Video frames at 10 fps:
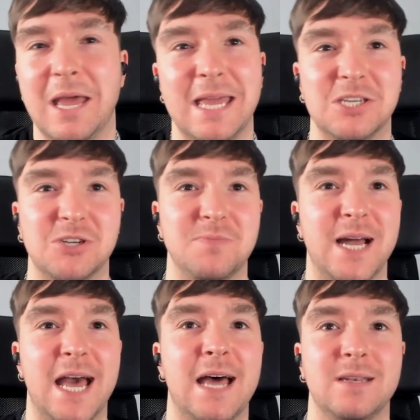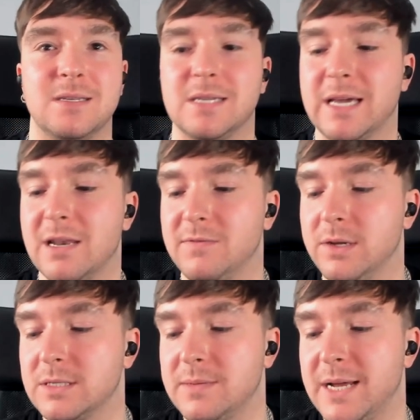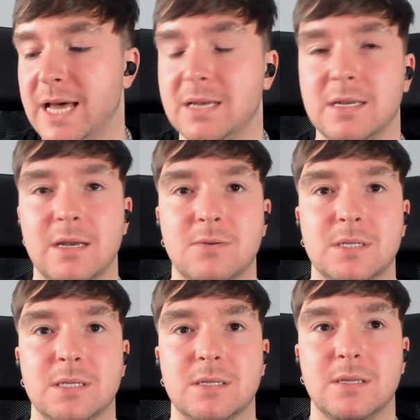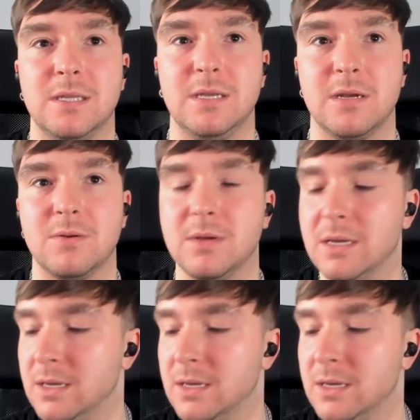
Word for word: injured my hand, I kind of looked at my hand and I was, you know,